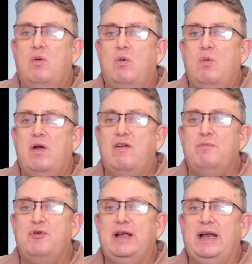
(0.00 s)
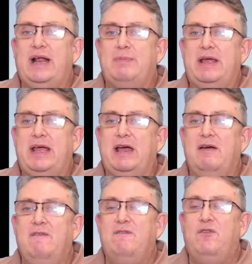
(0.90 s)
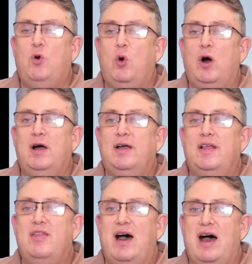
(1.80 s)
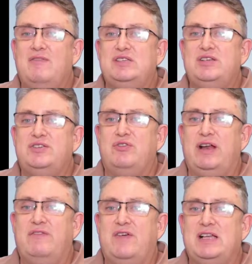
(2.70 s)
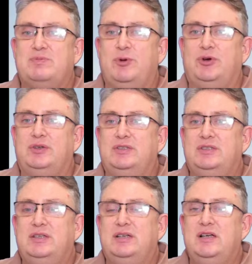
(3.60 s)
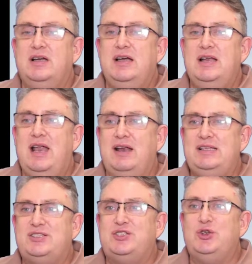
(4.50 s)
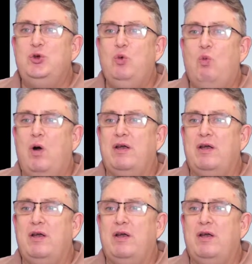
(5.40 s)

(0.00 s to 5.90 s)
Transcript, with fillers: where i bring it up here for the Harvest is Ready Facebook. Now let's do one